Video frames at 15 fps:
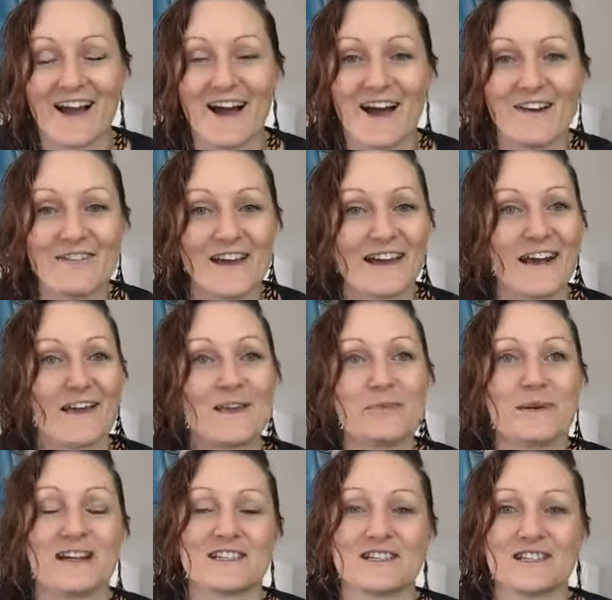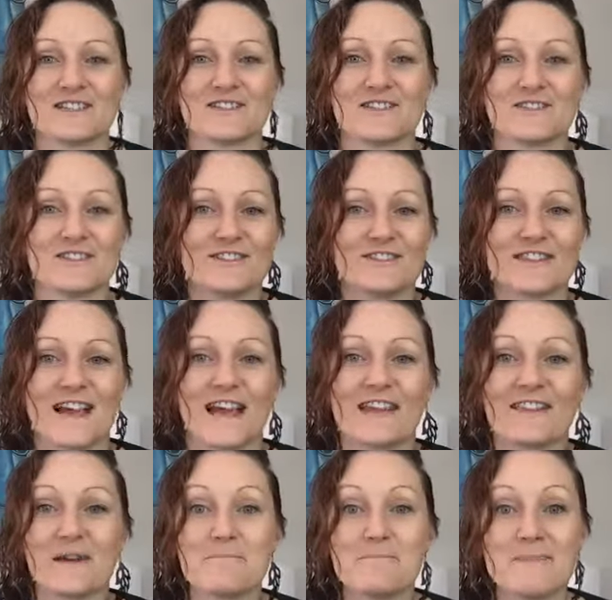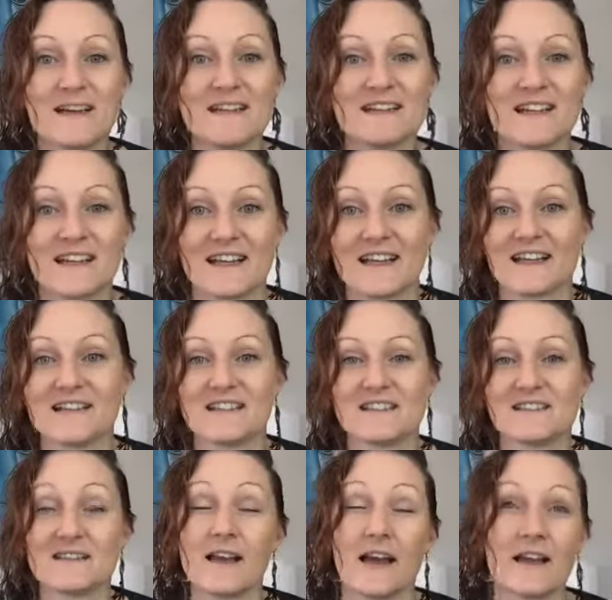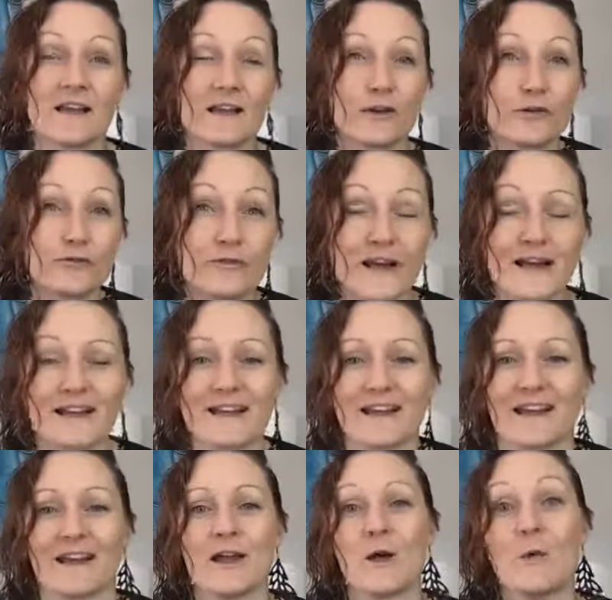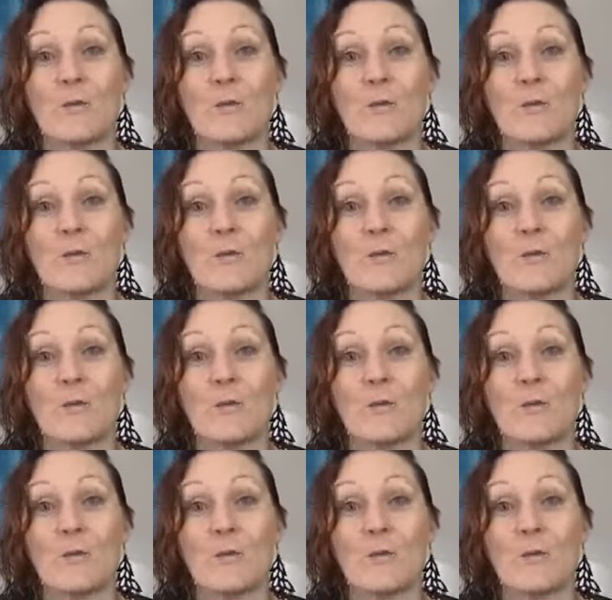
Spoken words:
I've had other practitioners who say that Monday is like cranking.